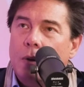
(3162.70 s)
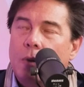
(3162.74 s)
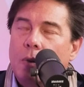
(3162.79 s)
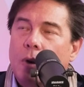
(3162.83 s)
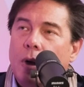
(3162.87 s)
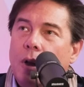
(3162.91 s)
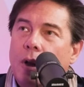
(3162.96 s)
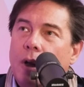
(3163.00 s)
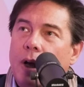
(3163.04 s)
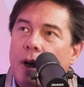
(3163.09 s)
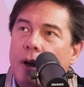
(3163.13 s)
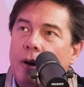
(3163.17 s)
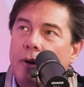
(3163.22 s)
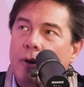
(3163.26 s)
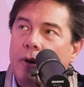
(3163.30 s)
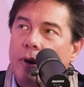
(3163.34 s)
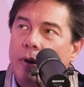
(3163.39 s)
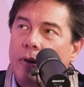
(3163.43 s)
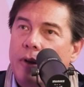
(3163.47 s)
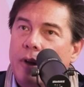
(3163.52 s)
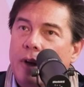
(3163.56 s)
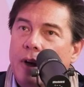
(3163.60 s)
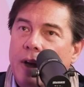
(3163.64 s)
Well, I don't
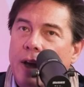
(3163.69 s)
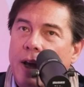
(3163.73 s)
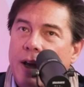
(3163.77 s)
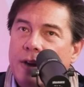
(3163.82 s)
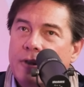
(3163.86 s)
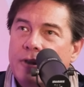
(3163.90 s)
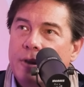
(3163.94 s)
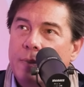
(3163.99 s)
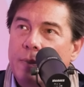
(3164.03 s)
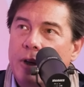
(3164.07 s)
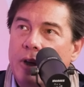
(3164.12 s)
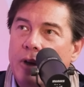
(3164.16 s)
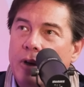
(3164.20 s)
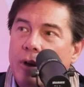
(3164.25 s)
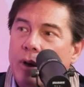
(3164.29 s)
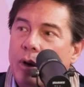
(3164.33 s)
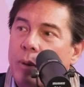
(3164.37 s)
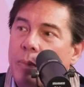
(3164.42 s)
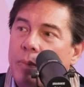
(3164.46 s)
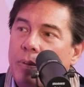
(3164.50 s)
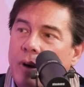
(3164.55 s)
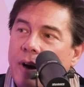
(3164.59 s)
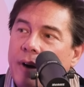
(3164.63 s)
know that it has to be
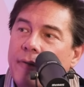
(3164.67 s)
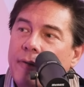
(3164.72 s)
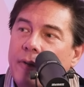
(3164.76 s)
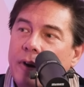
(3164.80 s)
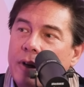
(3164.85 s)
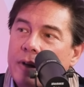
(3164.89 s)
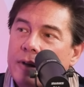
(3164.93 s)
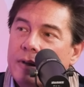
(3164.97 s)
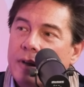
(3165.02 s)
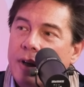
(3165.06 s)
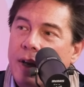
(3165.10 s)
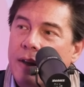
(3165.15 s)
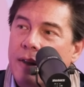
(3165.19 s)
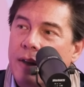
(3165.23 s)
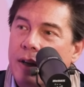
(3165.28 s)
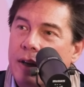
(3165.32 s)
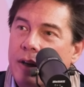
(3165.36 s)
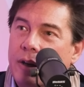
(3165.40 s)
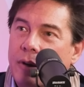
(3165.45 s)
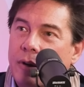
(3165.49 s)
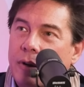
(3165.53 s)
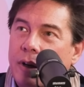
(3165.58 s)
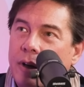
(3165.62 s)
no preference. I
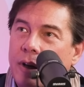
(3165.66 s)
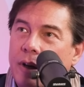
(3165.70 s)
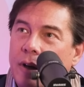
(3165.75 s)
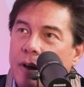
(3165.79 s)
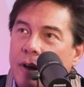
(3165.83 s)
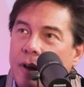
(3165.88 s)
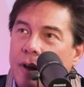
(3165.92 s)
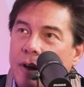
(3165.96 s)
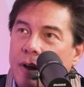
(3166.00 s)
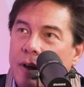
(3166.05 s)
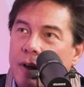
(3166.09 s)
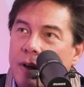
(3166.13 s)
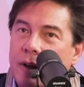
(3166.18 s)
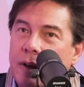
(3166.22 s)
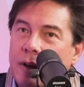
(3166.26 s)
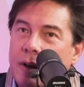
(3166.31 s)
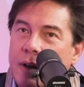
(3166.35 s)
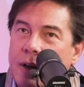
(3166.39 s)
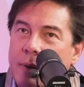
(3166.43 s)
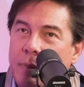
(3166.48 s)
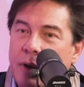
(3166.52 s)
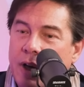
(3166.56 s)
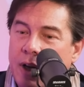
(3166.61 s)
think you can,
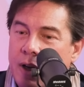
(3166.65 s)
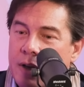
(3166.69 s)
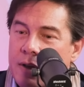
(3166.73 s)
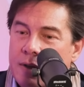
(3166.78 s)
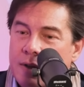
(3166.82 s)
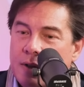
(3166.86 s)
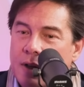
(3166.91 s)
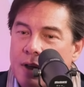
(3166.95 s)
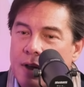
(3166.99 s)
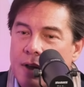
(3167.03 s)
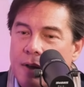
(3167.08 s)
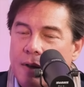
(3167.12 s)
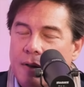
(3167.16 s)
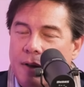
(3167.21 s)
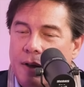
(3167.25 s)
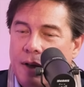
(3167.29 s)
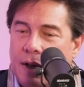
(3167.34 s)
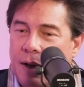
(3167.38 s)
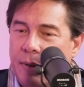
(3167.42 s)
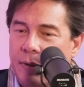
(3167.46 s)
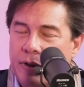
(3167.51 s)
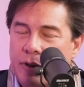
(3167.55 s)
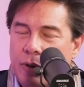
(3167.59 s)
because
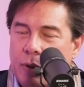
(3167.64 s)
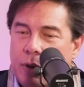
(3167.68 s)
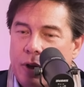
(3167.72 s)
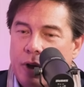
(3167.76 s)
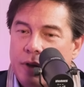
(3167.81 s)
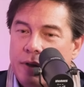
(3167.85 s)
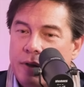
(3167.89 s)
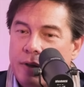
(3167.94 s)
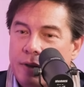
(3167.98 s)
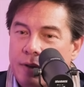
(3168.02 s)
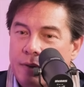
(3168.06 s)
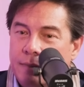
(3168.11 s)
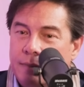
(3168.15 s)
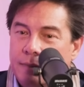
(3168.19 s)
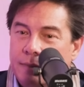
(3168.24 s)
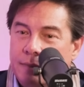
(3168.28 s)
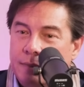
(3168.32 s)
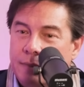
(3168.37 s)
I'm a Taurus.